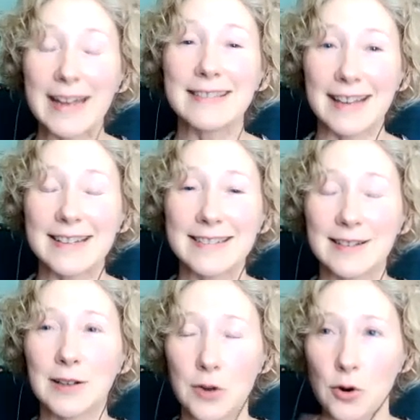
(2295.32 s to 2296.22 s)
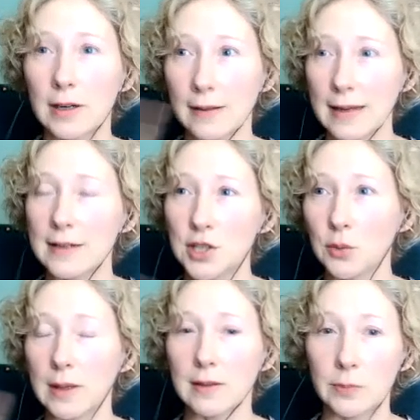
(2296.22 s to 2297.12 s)
right, that correlate
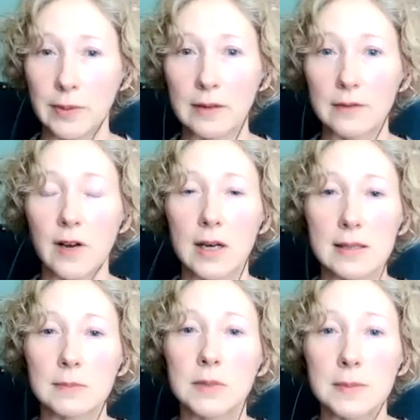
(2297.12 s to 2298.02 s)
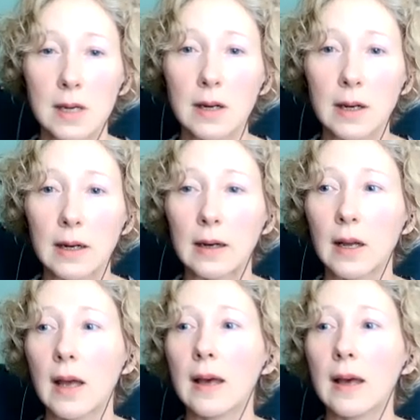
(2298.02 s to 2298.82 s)
to what their brain fog symptoms are,